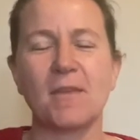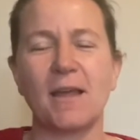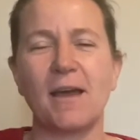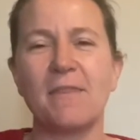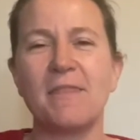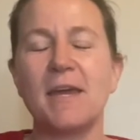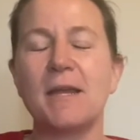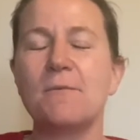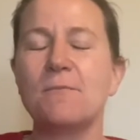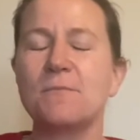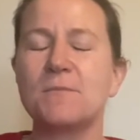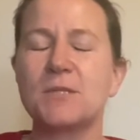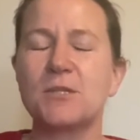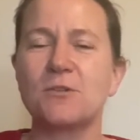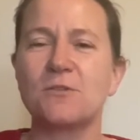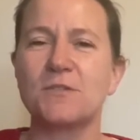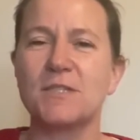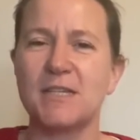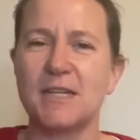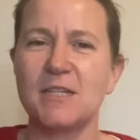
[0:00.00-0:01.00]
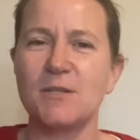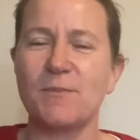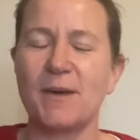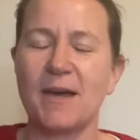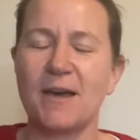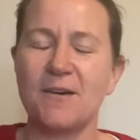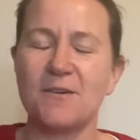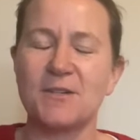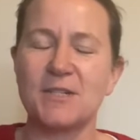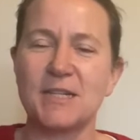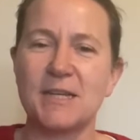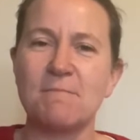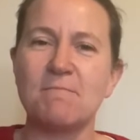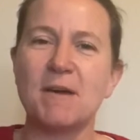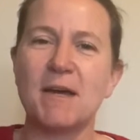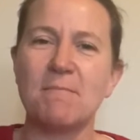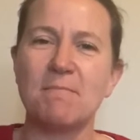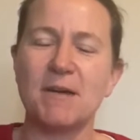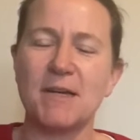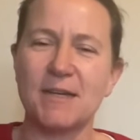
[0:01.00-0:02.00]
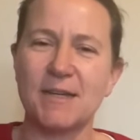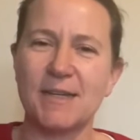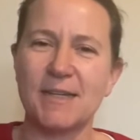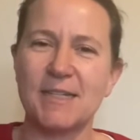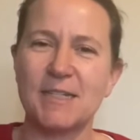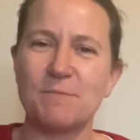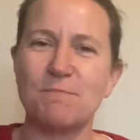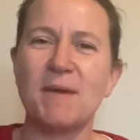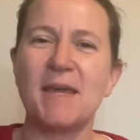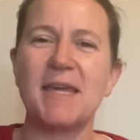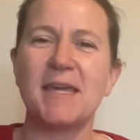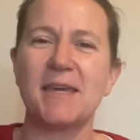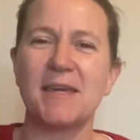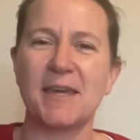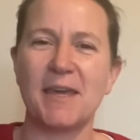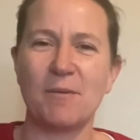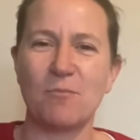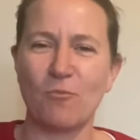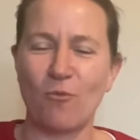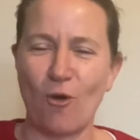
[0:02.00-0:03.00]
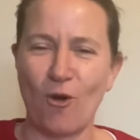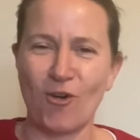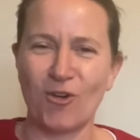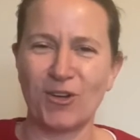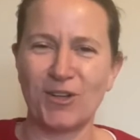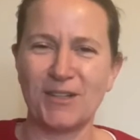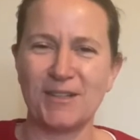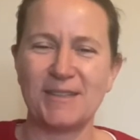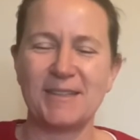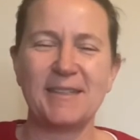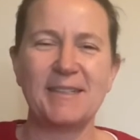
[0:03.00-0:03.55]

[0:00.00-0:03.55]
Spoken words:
I then sort of set about in my mind making him wrong.